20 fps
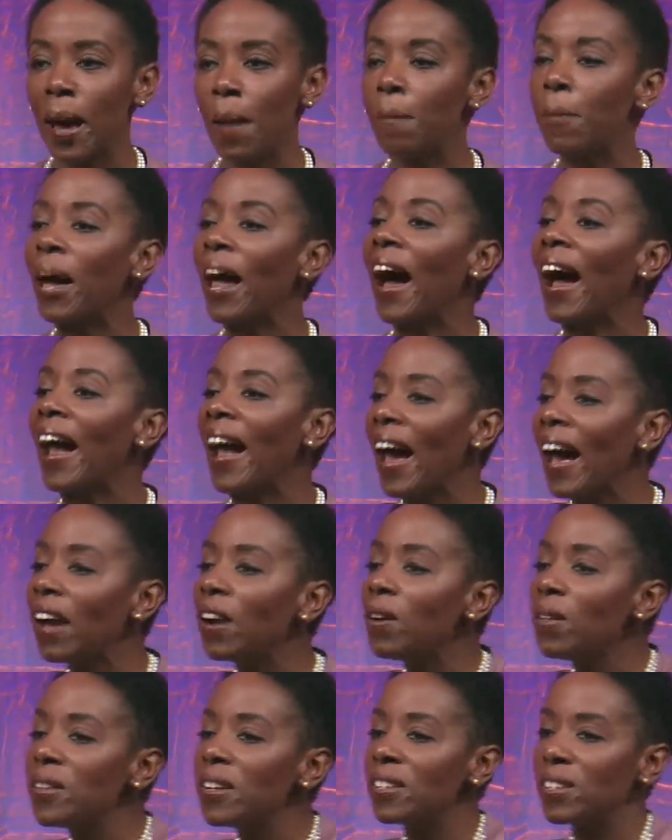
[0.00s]
But I had
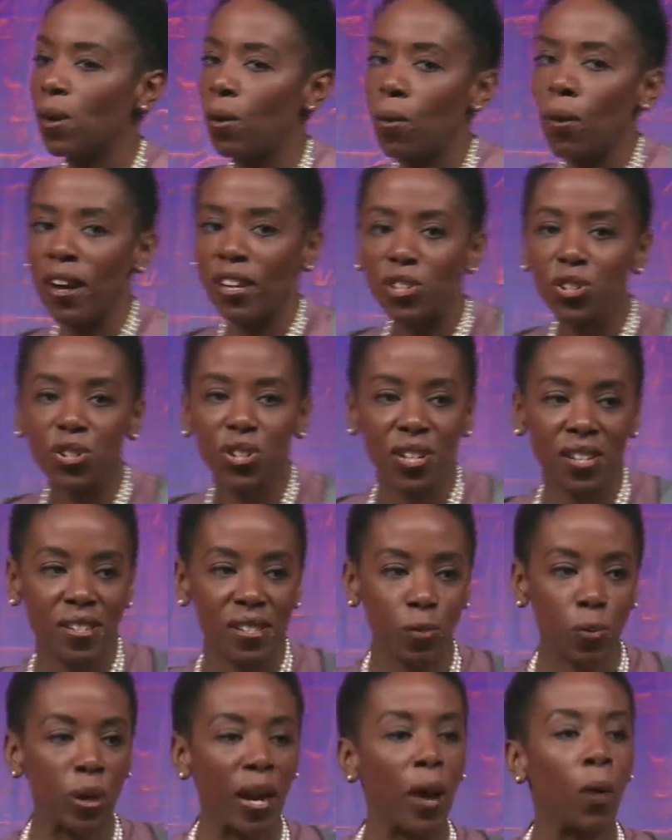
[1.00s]
all these
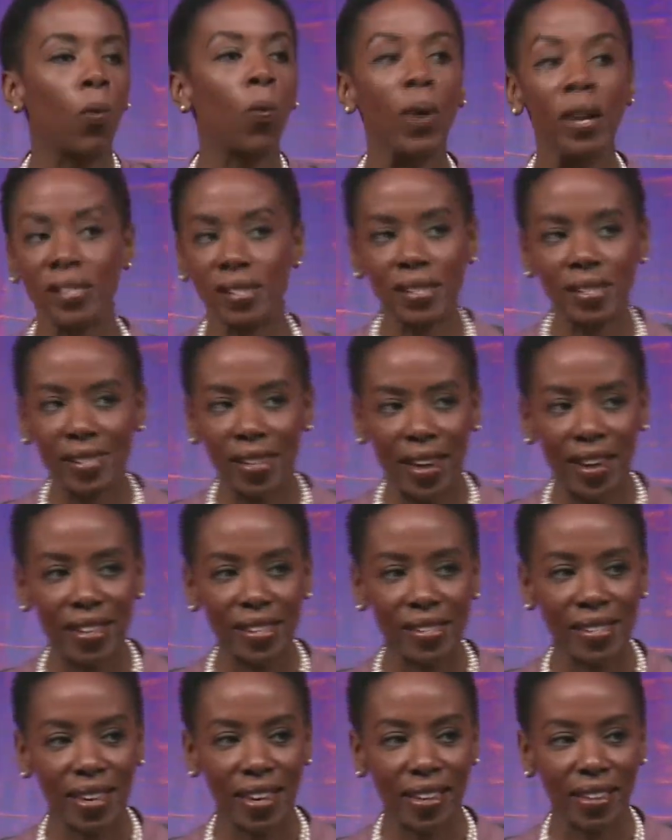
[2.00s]
questions when I wasn't
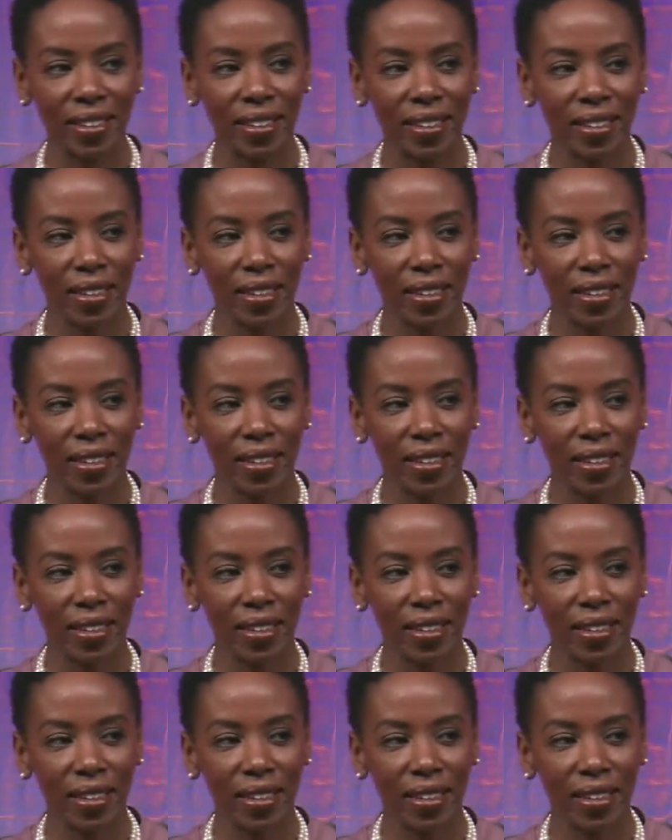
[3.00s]
dancing,